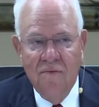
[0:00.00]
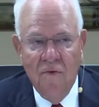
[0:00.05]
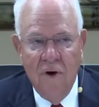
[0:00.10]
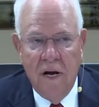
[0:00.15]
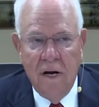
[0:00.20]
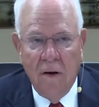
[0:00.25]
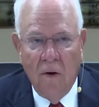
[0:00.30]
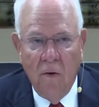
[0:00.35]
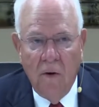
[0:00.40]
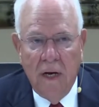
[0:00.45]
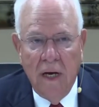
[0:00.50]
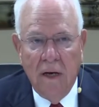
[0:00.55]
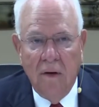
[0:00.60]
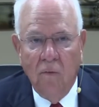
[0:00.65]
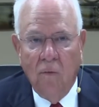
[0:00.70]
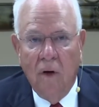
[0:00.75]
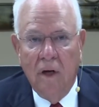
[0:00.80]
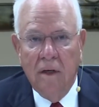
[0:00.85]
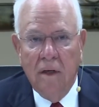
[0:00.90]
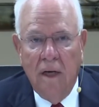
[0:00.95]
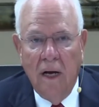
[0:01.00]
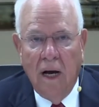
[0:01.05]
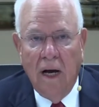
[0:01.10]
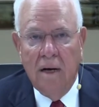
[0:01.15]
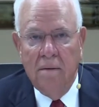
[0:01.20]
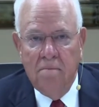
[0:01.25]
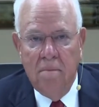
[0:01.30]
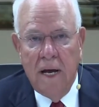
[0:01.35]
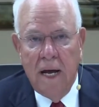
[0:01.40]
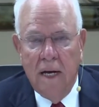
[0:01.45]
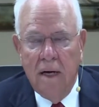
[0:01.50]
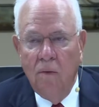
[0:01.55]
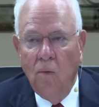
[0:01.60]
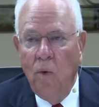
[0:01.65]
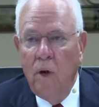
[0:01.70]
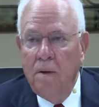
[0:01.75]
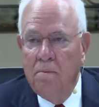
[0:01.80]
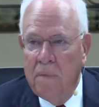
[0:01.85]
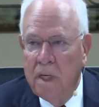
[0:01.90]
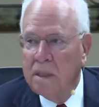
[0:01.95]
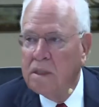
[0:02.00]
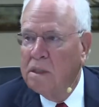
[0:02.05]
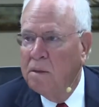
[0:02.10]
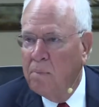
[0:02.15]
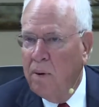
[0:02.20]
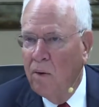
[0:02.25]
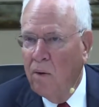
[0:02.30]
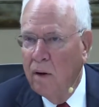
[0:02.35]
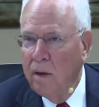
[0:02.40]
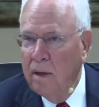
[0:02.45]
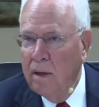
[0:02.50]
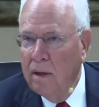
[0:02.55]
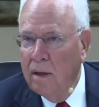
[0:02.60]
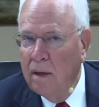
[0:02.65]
we don't get what God meant, we miss the point.